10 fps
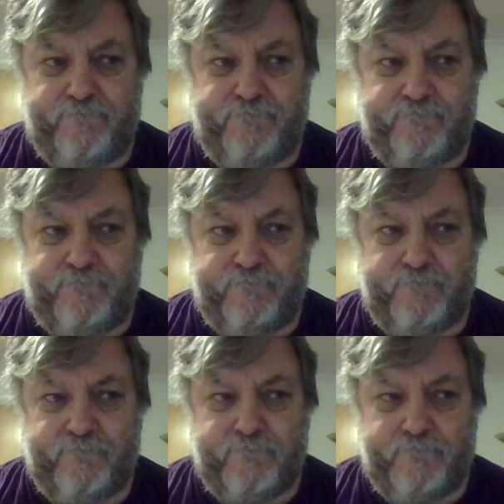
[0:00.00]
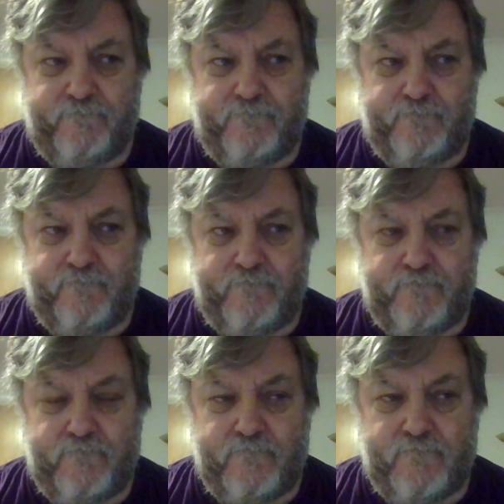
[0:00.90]

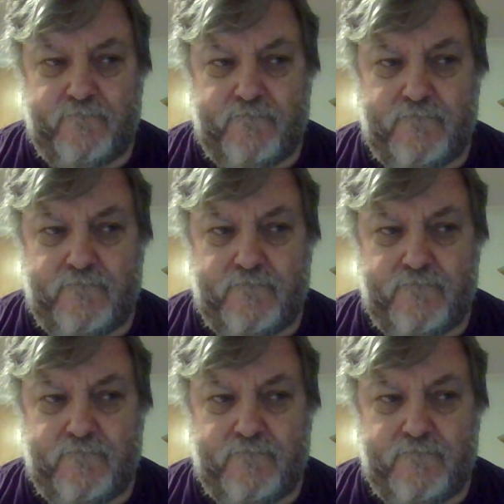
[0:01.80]
Nothing is said.